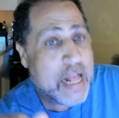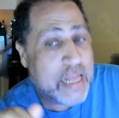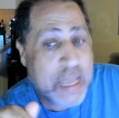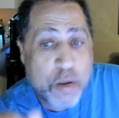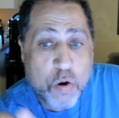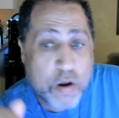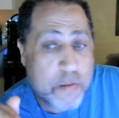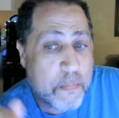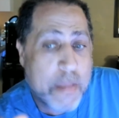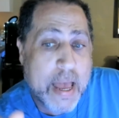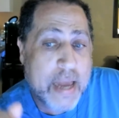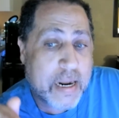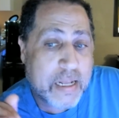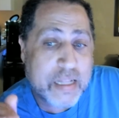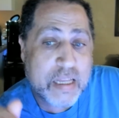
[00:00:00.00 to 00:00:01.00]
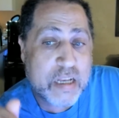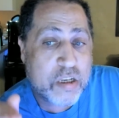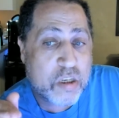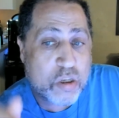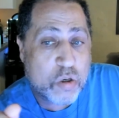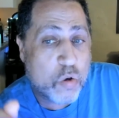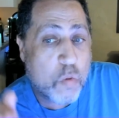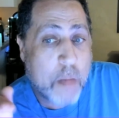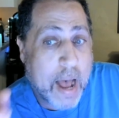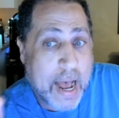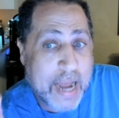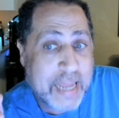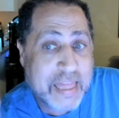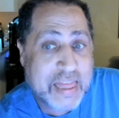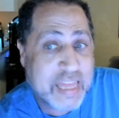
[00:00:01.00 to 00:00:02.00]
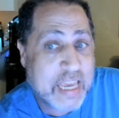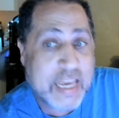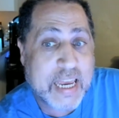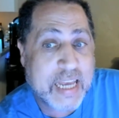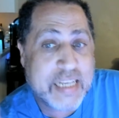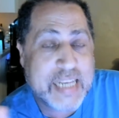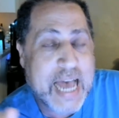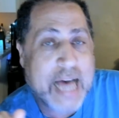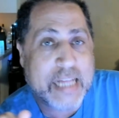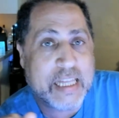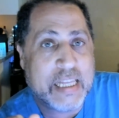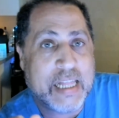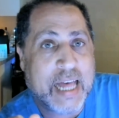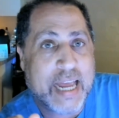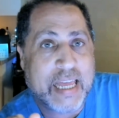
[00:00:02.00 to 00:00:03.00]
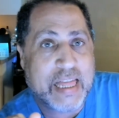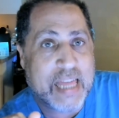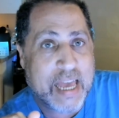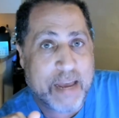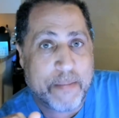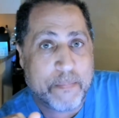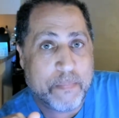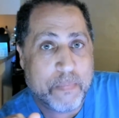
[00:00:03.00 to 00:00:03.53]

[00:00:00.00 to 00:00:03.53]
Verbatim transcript: they automatically assume I think exactly like them.